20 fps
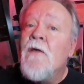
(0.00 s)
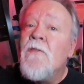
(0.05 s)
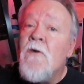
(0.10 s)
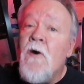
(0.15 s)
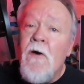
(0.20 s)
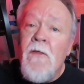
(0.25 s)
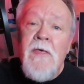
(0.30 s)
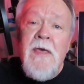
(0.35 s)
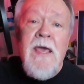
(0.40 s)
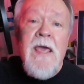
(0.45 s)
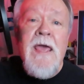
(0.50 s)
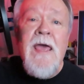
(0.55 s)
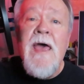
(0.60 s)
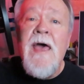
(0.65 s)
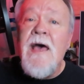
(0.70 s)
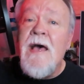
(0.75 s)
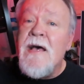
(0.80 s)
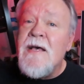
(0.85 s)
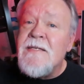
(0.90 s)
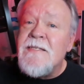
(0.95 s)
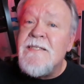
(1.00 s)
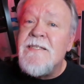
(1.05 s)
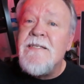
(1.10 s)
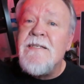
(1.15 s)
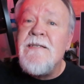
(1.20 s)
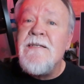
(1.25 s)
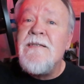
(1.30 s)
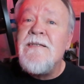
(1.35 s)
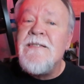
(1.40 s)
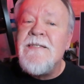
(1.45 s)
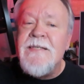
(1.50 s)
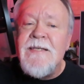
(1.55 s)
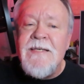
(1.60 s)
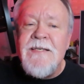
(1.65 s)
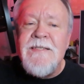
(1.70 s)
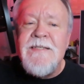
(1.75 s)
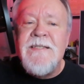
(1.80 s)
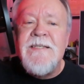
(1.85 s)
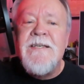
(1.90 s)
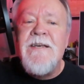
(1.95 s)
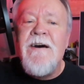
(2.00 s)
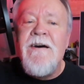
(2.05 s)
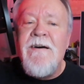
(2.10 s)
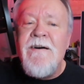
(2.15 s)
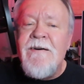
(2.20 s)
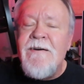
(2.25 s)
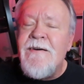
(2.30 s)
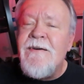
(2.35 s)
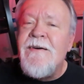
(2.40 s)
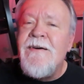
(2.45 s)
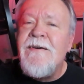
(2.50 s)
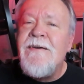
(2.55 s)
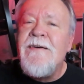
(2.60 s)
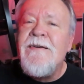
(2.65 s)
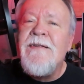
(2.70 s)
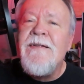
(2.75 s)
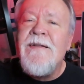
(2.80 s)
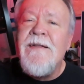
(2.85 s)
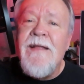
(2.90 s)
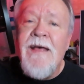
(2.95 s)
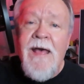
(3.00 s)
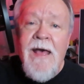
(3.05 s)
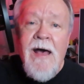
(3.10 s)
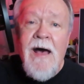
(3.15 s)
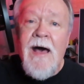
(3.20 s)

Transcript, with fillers: Though the essence is gone,